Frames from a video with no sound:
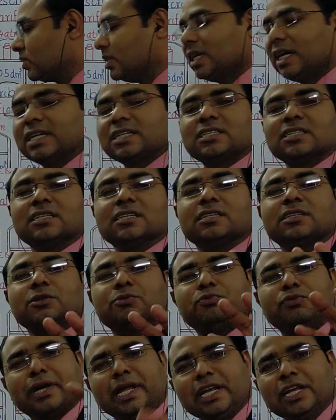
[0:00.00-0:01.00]
that
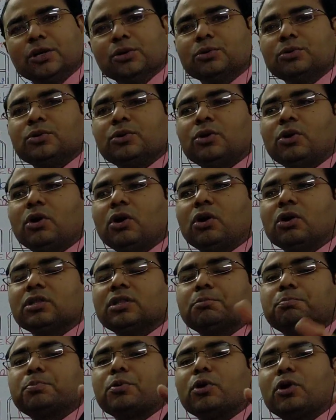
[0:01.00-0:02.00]
the value
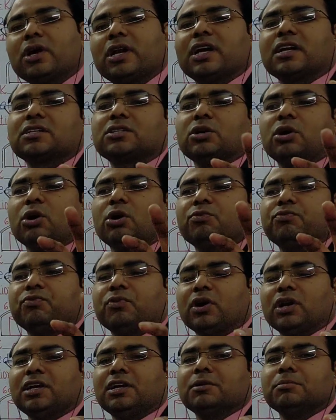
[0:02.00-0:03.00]
or the product of
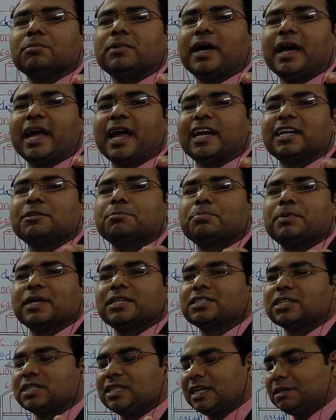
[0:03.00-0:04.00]
volume and the
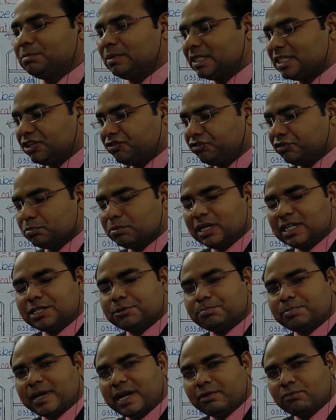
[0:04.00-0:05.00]
pressure, that means if you
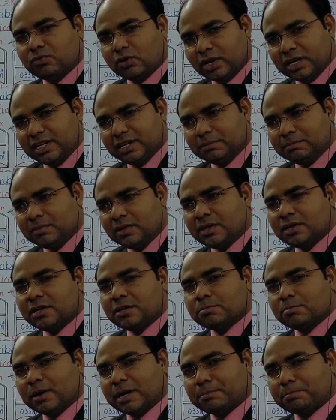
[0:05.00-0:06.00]
multiply volume
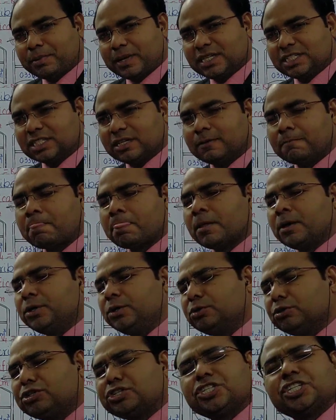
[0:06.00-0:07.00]
by pressure,
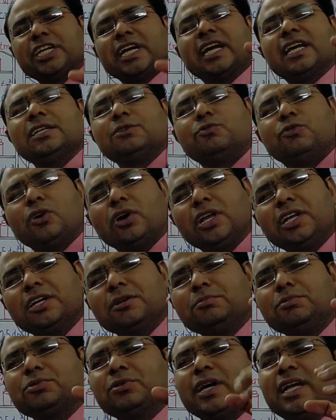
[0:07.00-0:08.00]
you change
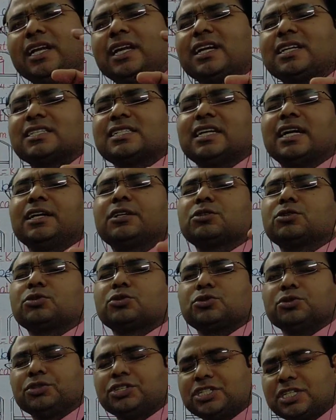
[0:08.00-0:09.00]
volume to any extent,
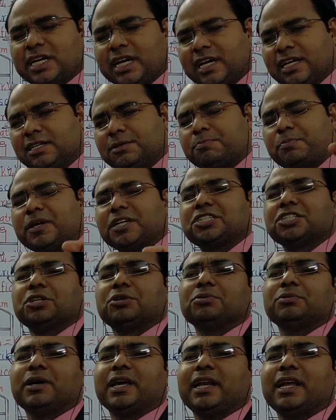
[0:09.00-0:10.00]
to change
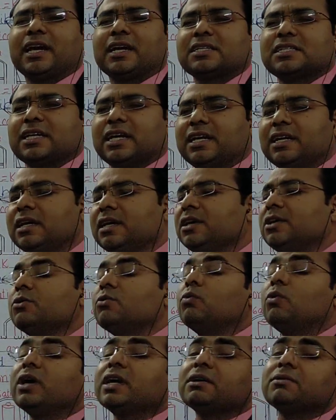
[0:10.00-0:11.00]
pressure to any extent,
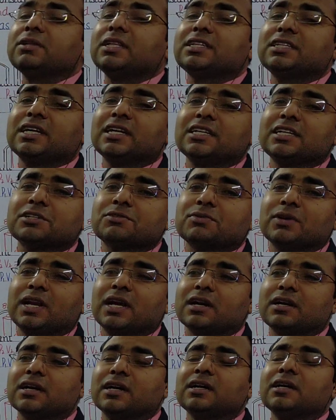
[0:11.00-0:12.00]
whatever the changes
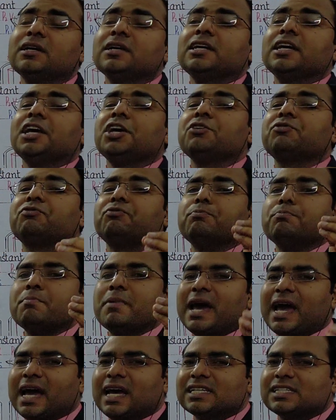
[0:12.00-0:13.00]
will occur, if
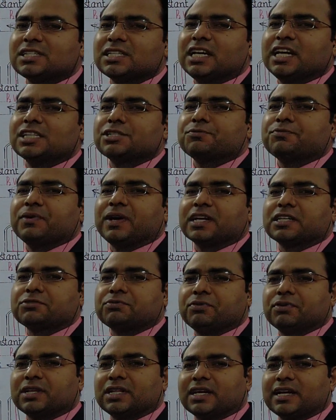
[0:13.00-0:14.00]
mass is
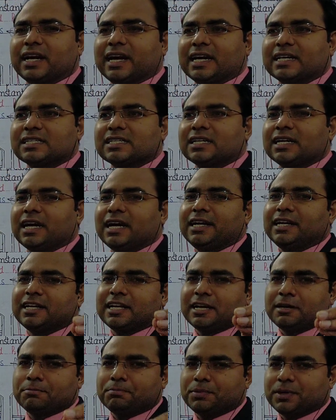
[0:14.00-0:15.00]
fixed for the gas and
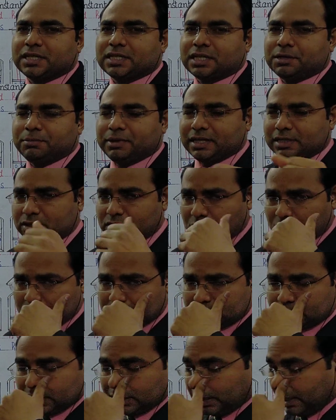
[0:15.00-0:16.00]
temperature remains
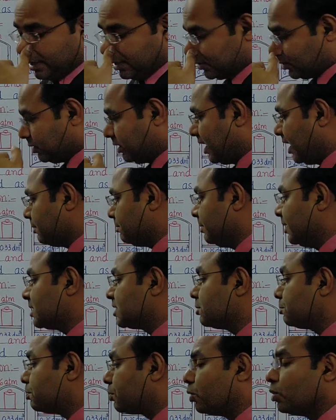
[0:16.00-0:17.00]
constant, so that
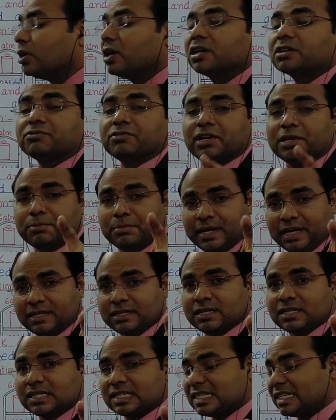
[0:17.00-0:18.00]
means the product will
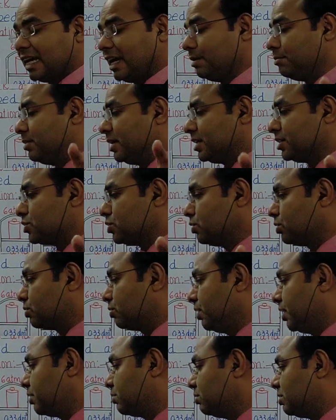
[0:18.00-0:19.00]
remain same, it is
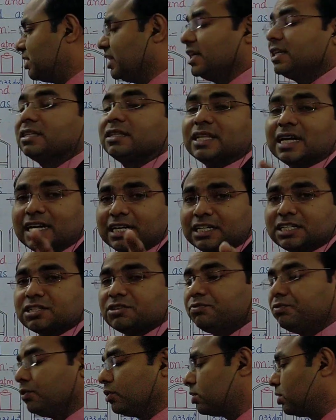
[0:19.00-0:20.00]
not going to change. That is
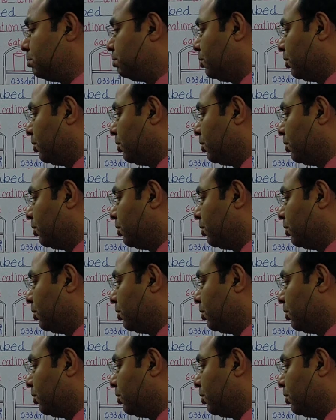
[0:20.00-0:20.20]
the focal